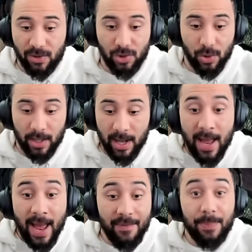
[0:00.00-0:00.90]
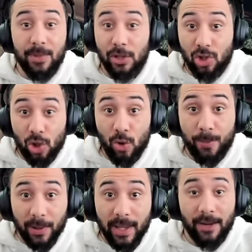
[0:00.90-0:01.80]
So you could have up to two
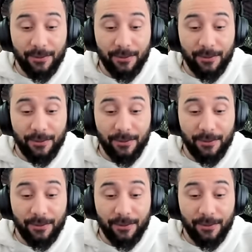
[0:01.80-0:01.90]
plague